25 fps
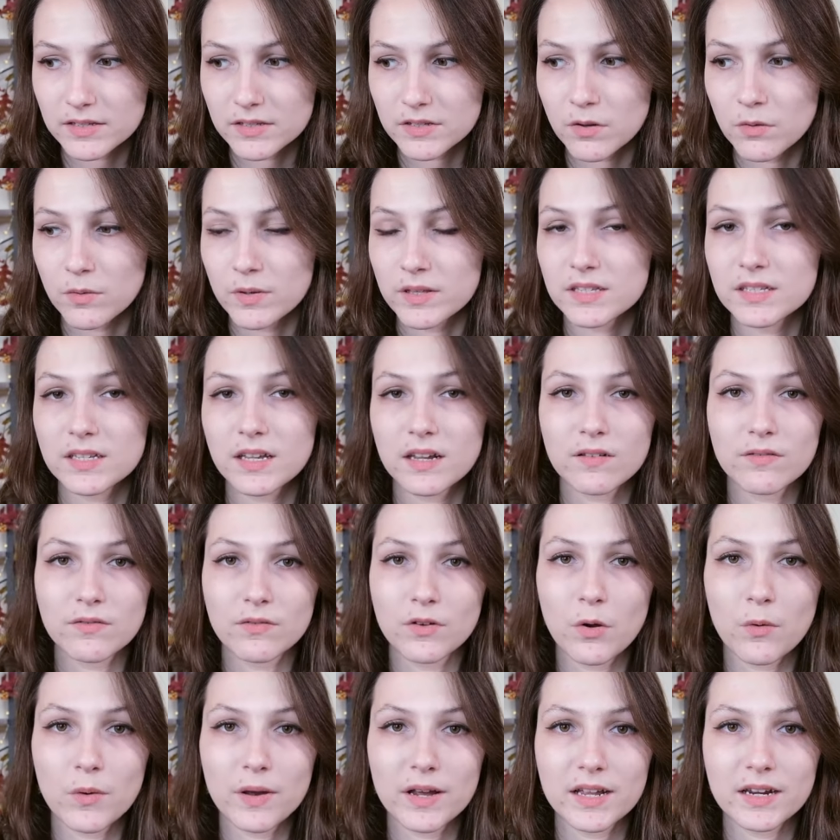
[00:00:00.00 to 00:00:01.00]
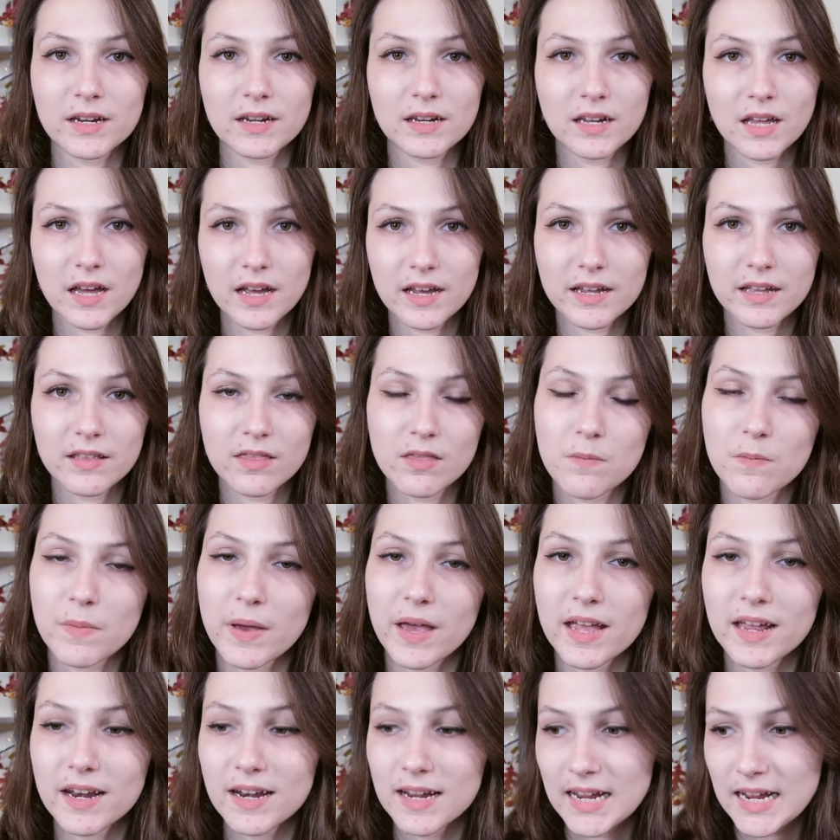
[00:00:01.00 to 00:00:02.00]
So instead of going and lying in the
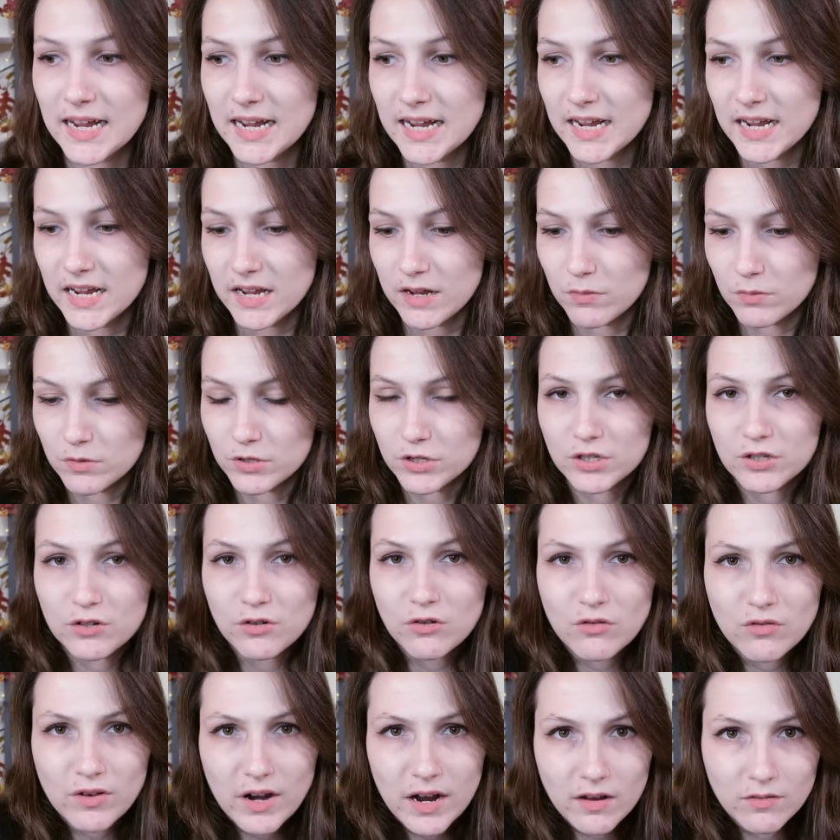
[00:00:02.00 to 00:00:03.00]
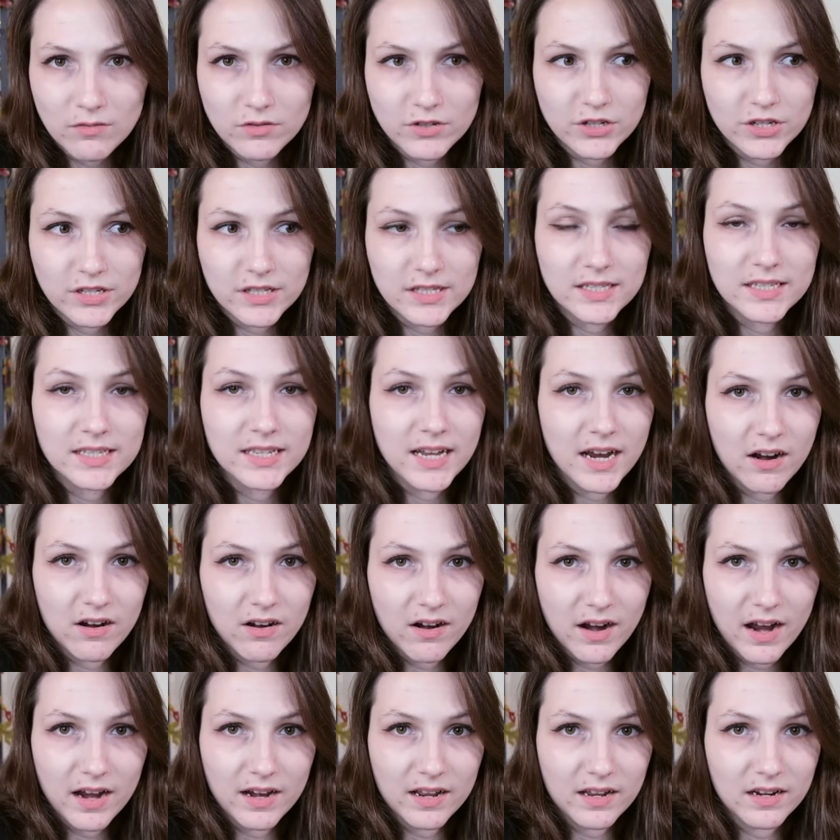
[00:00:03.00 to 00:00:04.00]
bed, he would just crouch and
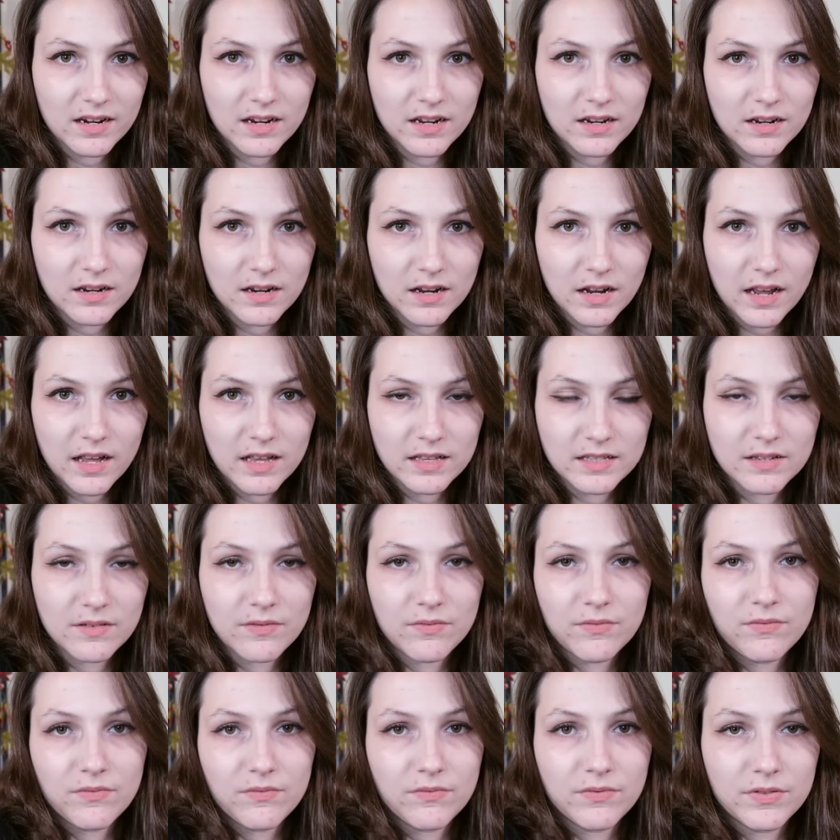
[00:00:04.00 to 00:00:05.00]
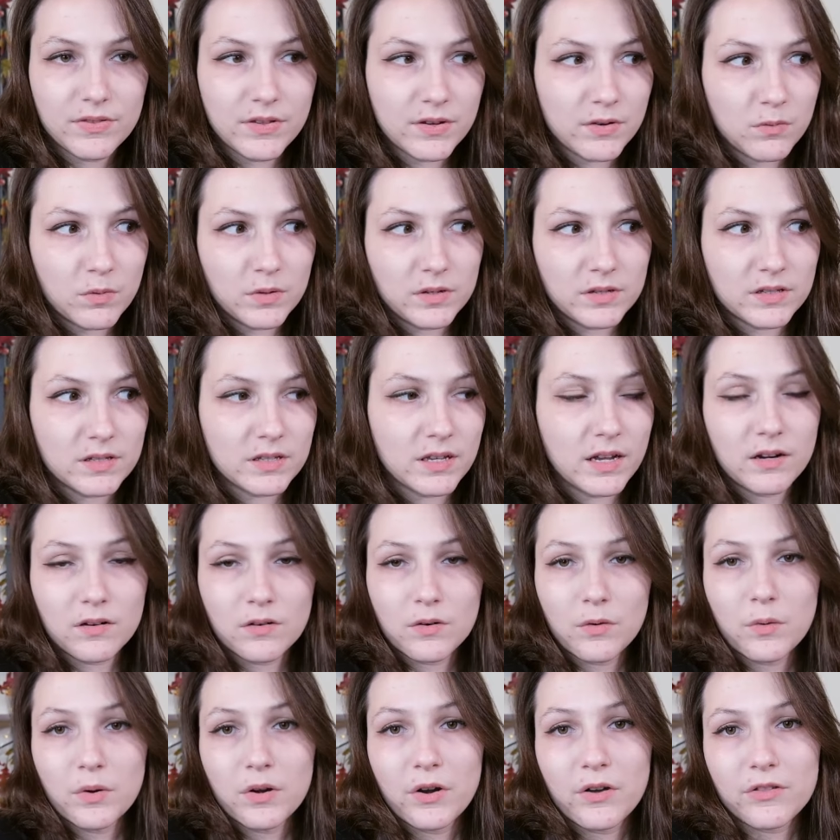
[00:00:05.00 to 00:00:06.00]
stare at it as if there was, I don't
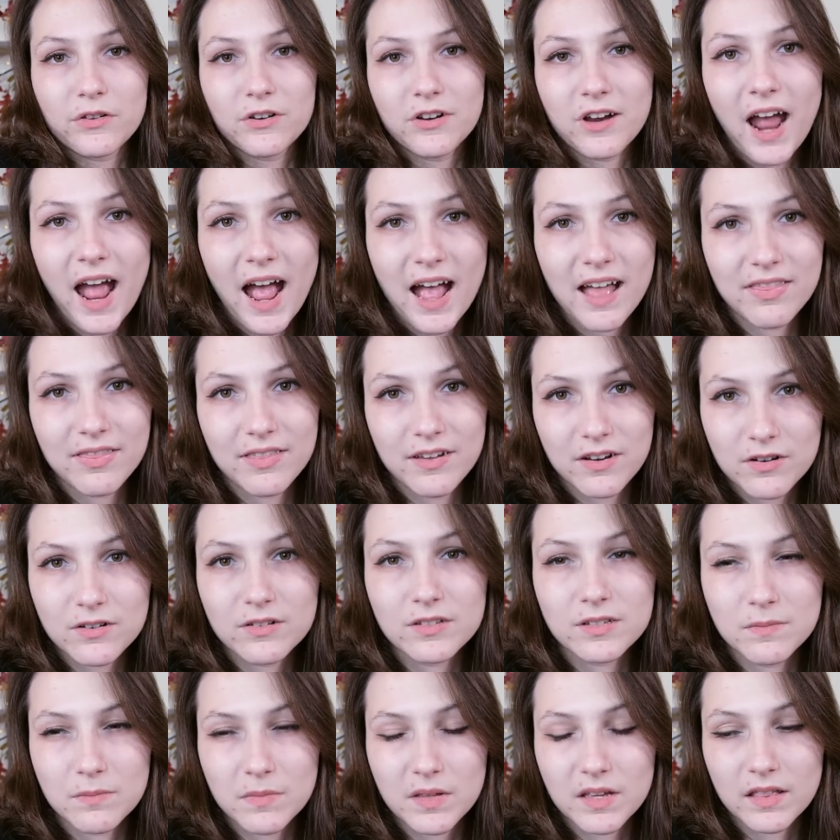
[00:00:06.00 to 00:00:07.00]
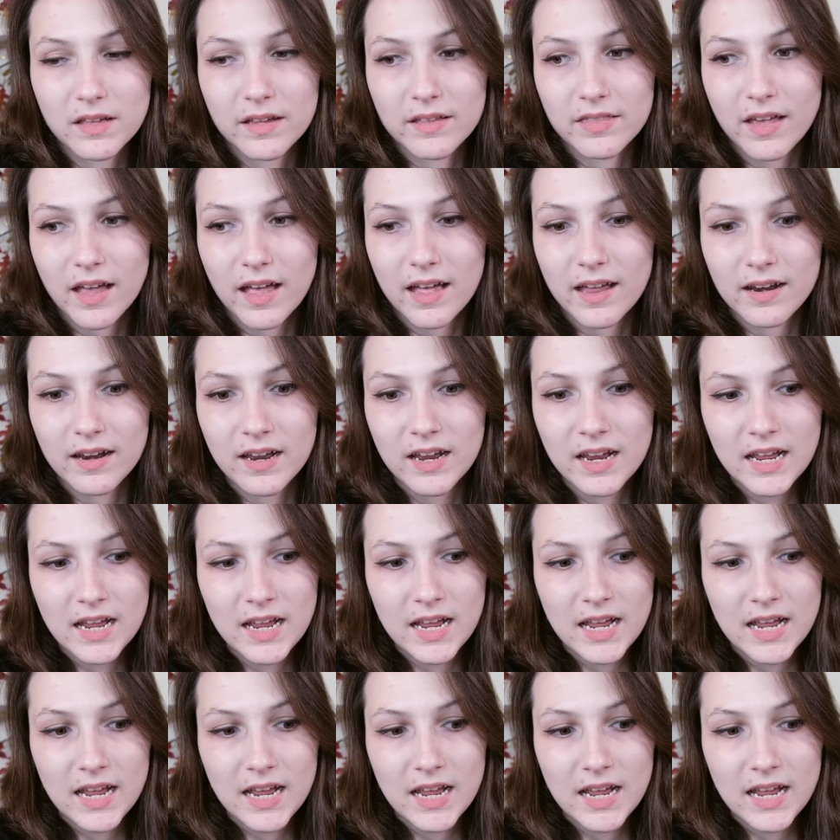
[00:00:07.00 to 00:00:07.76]
know, another cat there or something like that.